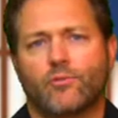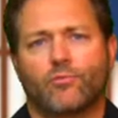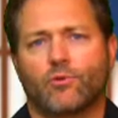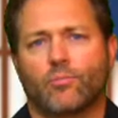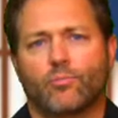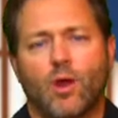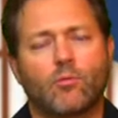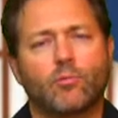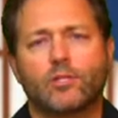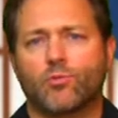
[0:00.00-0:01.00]
for
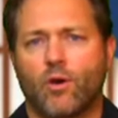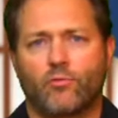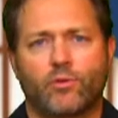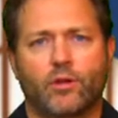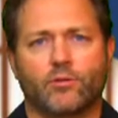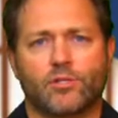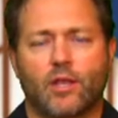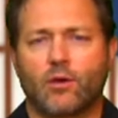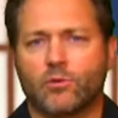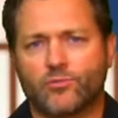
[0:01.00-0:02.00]
probably 12 years. I
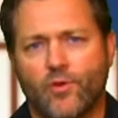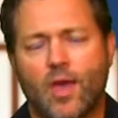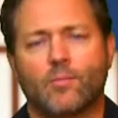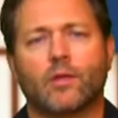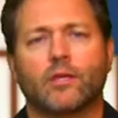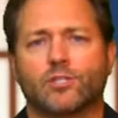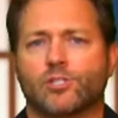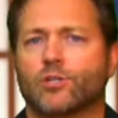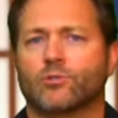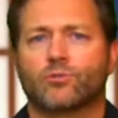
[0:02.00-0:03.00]
know his family, his
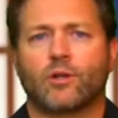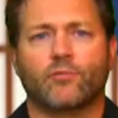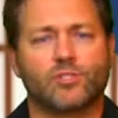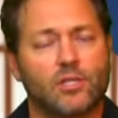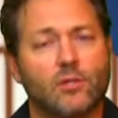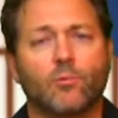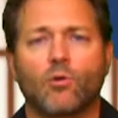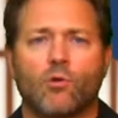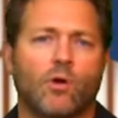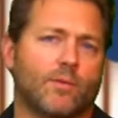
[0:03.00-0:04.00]
children, I've seen them
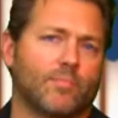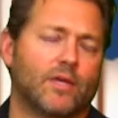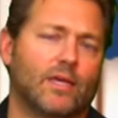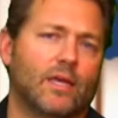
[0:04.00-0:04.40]
grow up.